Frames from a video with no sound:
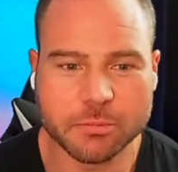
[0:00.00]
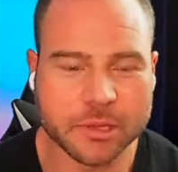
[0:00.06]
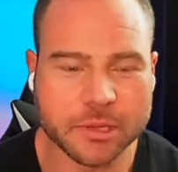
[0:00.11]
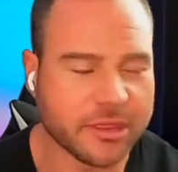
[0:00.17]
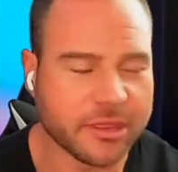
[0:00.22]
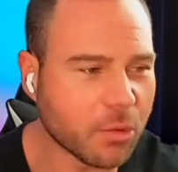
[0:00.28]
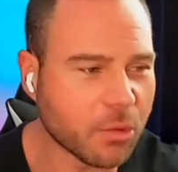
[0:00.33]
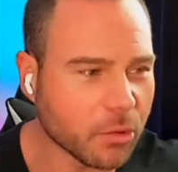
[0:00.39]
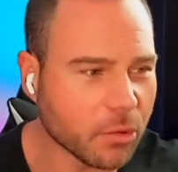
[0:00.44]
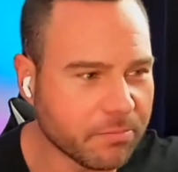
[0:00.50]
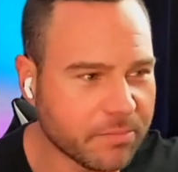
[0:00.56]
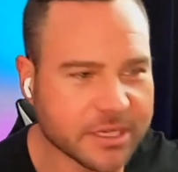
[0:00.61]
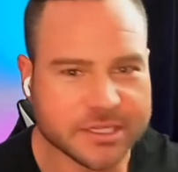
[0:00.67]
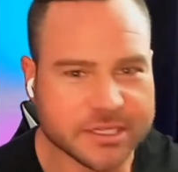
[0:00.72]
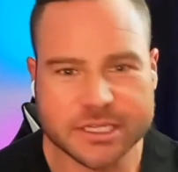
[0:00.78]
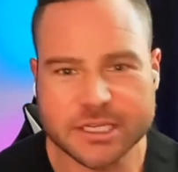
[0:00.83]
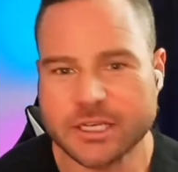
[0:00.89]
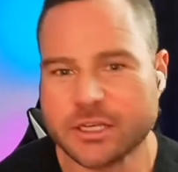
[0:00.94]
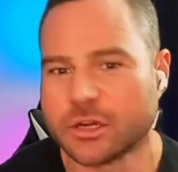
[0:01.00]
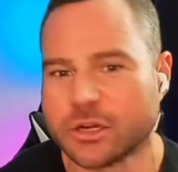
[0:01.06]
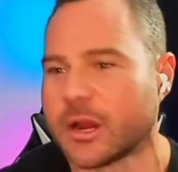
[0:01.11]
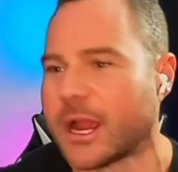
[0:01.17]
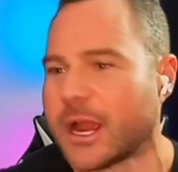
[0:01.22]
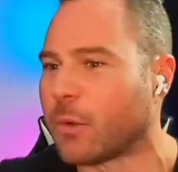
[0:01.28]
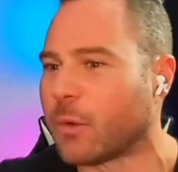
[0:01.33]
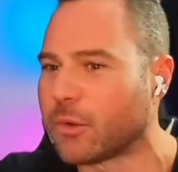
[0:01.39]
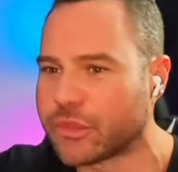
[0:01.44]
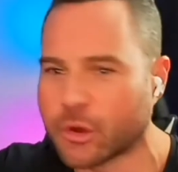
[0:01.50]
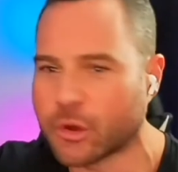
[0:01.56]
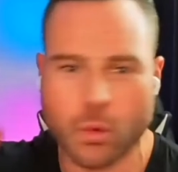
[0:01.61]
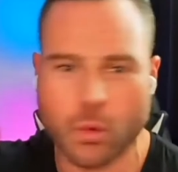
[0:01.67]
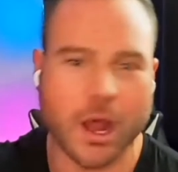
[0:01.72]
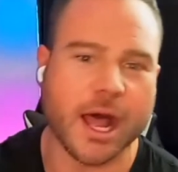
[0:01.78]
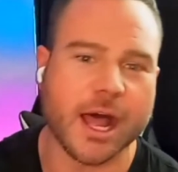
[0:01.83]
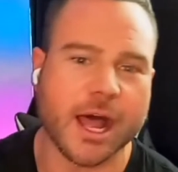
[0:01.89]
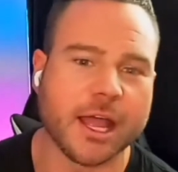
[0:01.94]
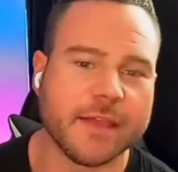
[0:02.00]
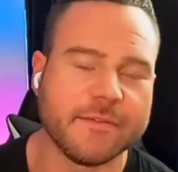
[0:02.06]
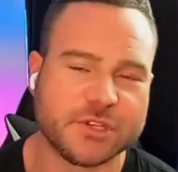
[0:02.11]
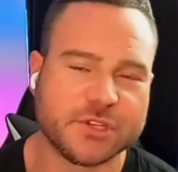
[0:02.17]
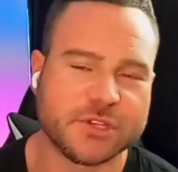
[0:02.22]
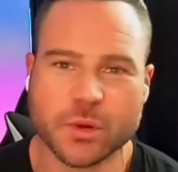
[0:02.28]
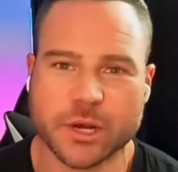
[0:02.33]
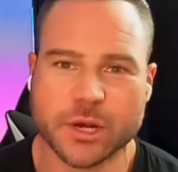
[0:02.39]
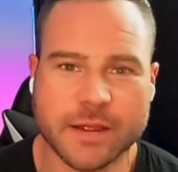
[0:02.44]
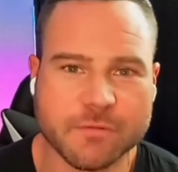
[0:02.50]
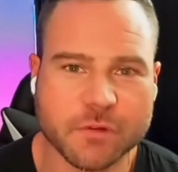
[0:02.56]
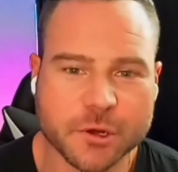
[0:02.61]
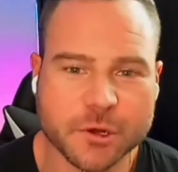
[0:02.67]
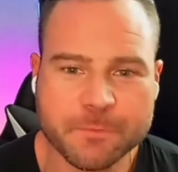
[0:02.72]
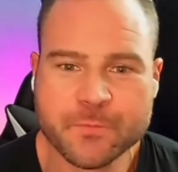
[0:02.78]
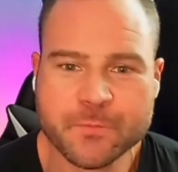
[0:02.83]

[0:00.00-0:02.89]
but they were busy or out with their wives or whatever.